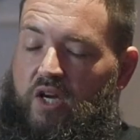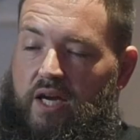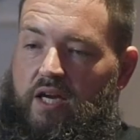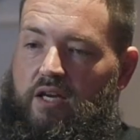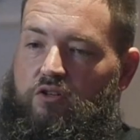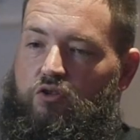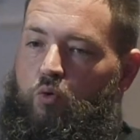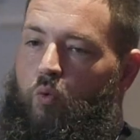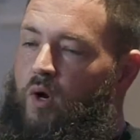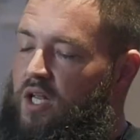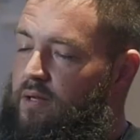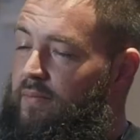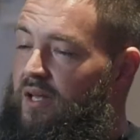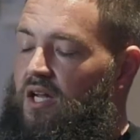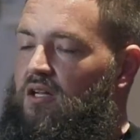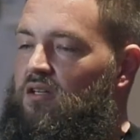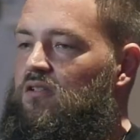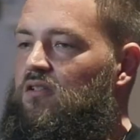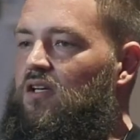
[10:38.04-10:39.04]
take twenty
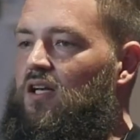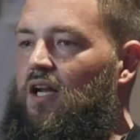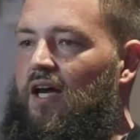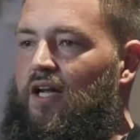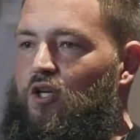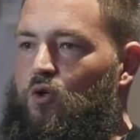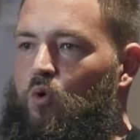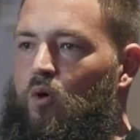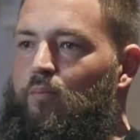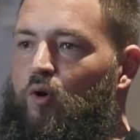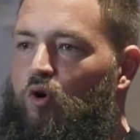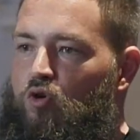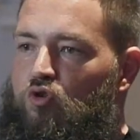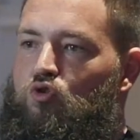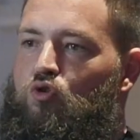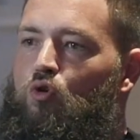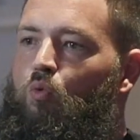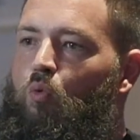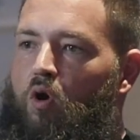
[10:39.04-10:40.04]
minutes and I do a
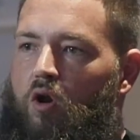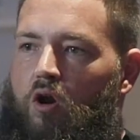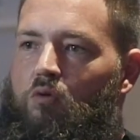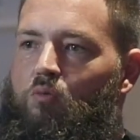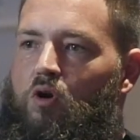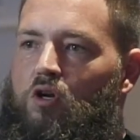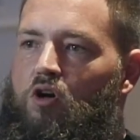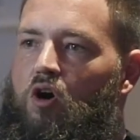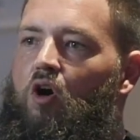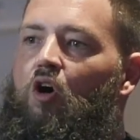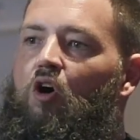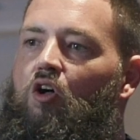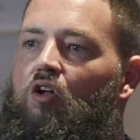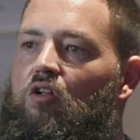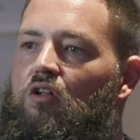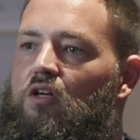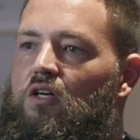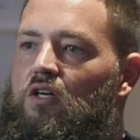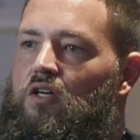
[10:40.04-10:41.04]
personal one-on-one
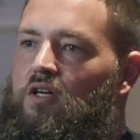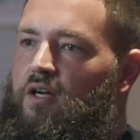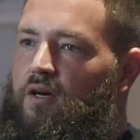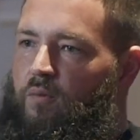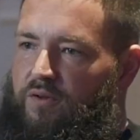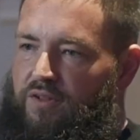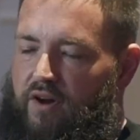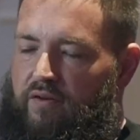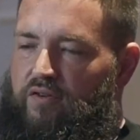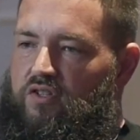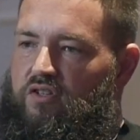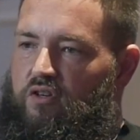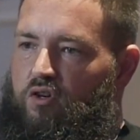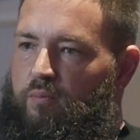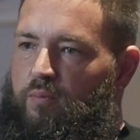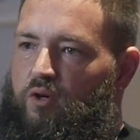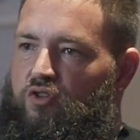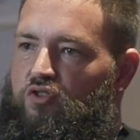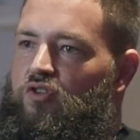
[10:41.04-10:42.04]
call with every
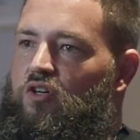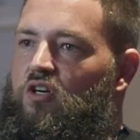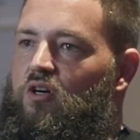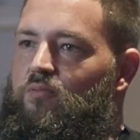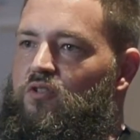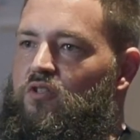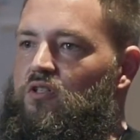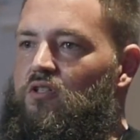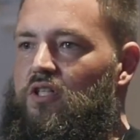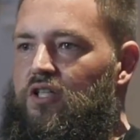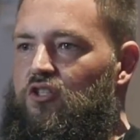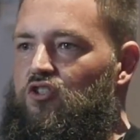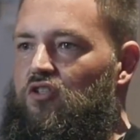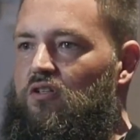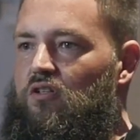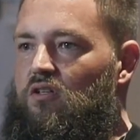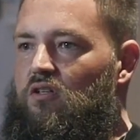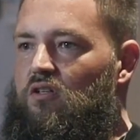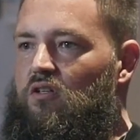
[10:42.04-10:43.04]
single person that comes in the
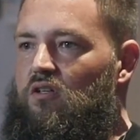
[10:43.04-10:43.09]
Legion.